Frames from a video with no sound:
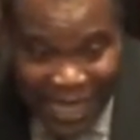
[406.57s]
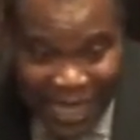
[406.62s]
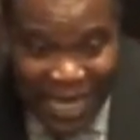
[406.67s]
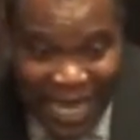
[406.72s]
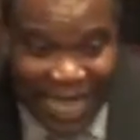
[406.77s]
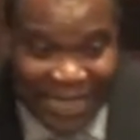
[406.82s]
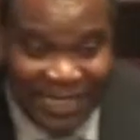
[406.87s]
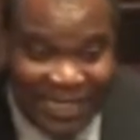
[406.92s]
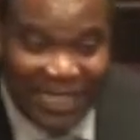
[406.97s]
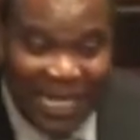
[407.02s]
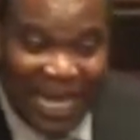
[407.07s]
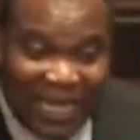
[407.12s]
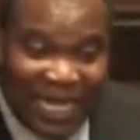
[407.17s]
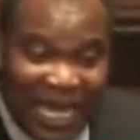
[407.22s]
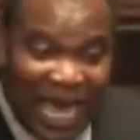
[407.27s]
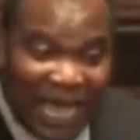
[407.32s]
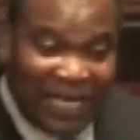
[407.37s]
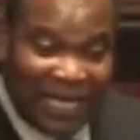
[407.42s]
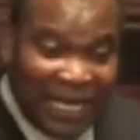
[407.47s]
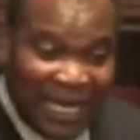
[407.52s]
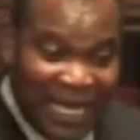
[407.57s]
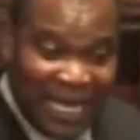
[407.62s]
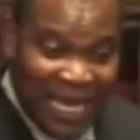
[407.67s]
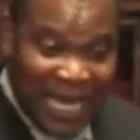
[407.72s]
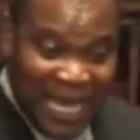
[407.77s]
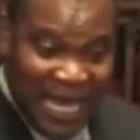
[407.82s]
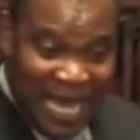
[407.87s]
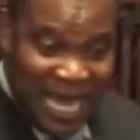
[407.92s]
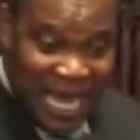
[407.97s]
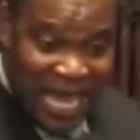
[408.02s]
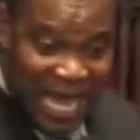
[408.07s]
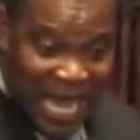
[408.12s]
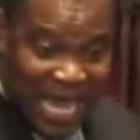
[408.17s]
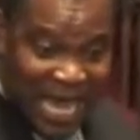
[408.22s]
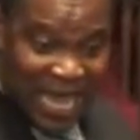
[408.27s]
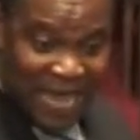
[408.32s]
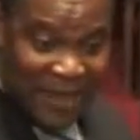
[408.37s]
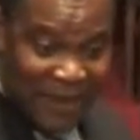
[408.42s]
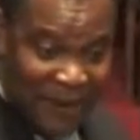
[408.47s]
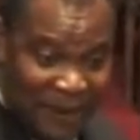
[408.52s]
and say that,
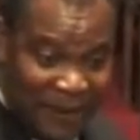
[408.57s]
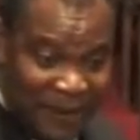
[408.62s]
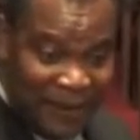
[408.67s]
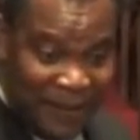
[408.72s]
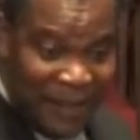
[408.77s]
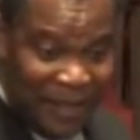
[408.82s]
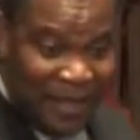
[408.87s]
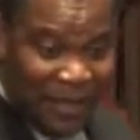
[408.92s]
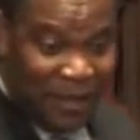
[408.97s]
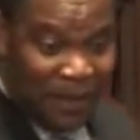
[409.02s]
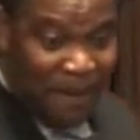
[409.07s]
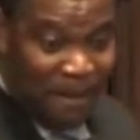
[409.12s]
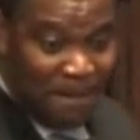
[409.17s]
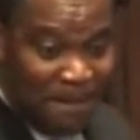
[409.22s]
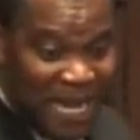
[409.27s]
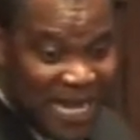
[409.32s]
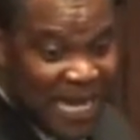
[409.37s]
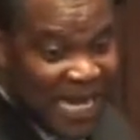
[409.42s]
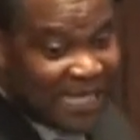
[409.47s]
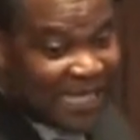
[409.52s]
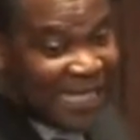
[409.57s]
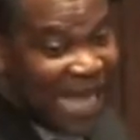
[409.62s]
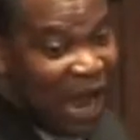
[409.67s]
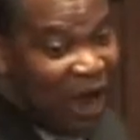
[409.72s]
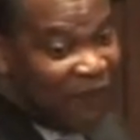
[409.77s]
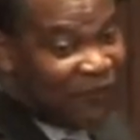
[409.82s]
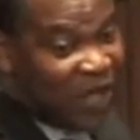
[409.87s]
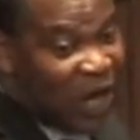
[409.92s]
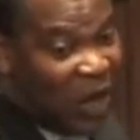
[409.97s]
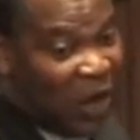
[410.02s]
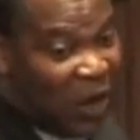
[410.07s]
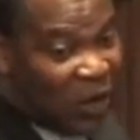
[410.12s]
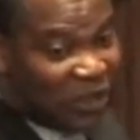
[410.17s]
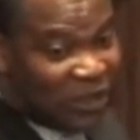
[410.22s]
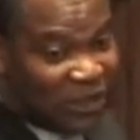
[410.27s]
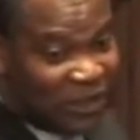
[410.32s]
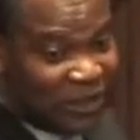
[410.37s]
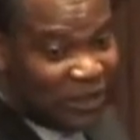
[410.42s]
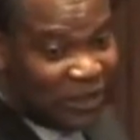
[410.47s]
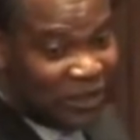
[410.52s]
hey, minister of God,
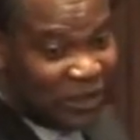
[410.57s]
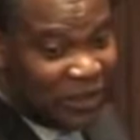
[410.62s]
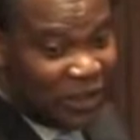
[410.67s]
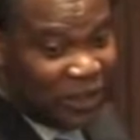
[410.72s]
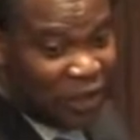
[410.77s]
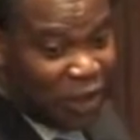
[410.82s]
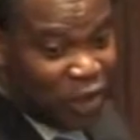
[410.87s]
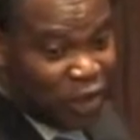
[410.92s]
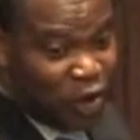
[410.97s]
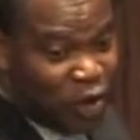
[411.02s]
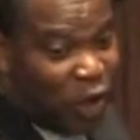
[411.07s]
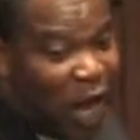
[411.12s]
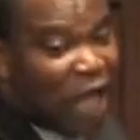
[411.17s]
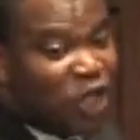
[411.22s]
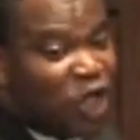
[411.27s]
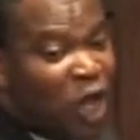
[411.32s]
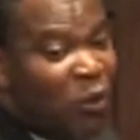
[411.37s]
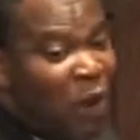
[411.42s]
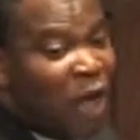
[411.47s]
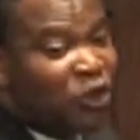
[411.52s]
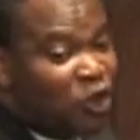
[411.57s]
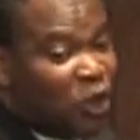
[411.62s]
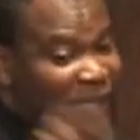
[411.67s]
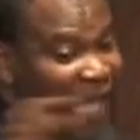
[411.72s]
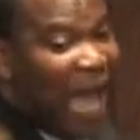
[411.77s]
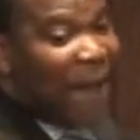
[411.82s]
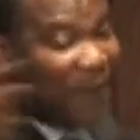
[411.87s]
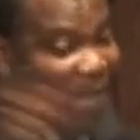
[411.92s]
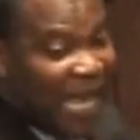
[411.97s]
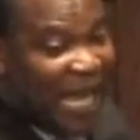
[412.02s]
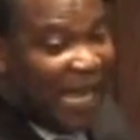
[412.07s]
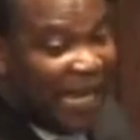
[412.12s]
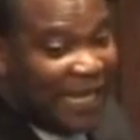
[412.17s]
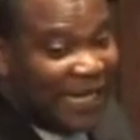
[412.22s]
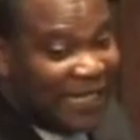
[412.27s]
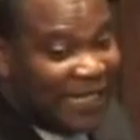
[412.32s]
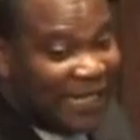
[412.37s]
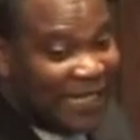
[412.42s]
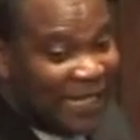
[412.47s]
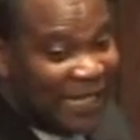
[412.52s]
you also want to come
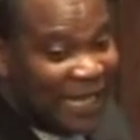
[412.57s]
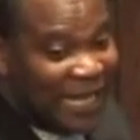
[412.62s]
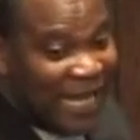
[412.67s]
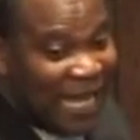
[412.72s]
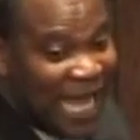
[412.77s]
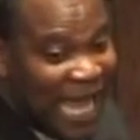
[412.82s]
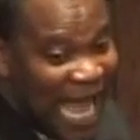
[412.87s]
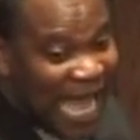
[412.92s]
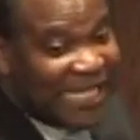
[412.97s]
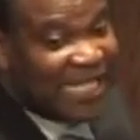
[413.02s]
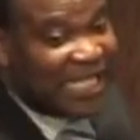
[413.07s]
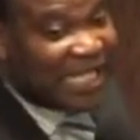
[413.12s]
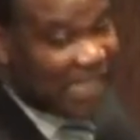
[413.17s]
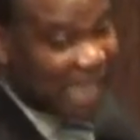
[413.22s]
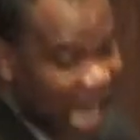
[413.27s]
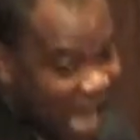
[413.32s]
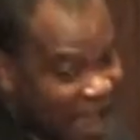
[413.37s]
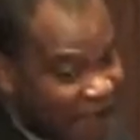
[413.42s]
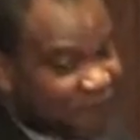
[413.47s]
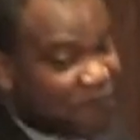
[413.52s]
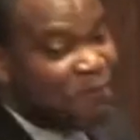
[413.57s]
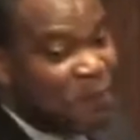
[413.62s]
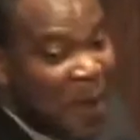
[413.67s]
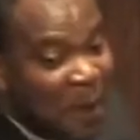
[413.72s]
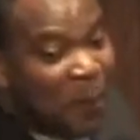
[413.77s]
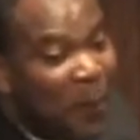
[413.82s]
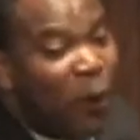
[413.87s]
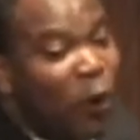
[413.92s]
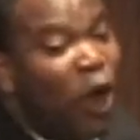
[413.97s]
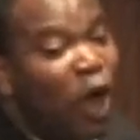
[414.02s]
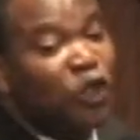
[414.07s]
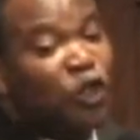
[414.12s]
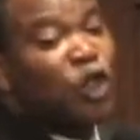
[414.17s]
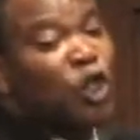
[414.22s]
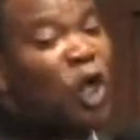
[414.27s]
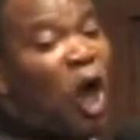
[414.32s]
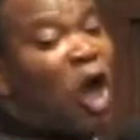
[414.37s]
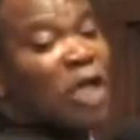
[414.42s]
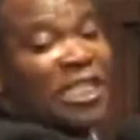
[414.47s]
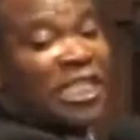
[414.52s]
in and save people unto
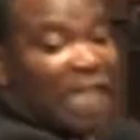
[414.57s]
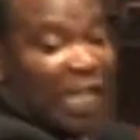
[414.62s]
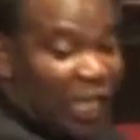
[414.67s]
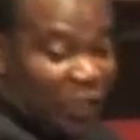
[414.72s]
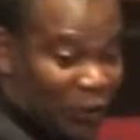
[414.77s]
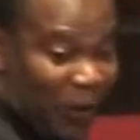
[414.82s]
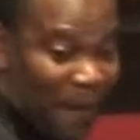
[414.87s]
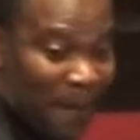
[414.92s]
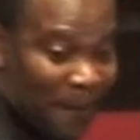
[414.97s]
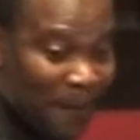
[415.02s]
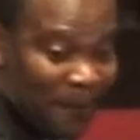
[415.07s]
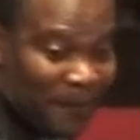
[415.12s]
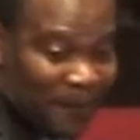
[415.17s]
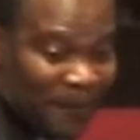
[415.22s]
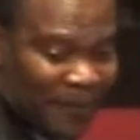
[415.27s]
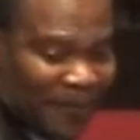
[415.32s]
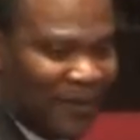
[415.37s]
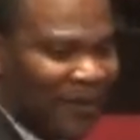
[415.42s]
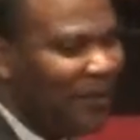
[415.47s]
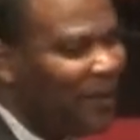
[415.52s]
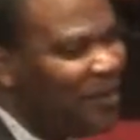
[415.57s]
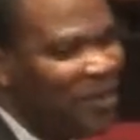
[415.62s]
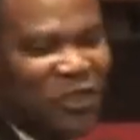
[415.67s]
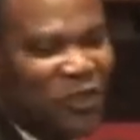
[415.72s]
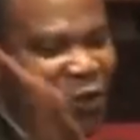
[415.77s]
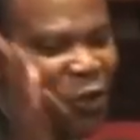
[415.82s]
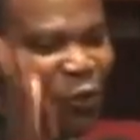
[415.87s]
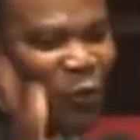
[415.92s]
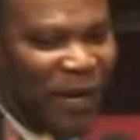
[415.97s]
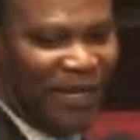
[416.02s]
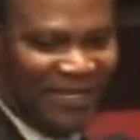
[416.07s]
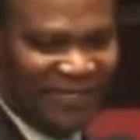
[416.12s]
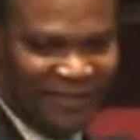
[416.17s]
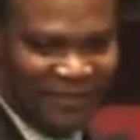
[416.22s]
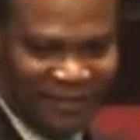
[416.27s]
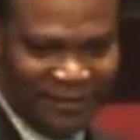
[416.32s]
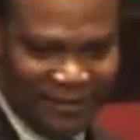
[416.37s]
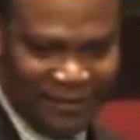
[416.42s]
God's kingdom. You wait.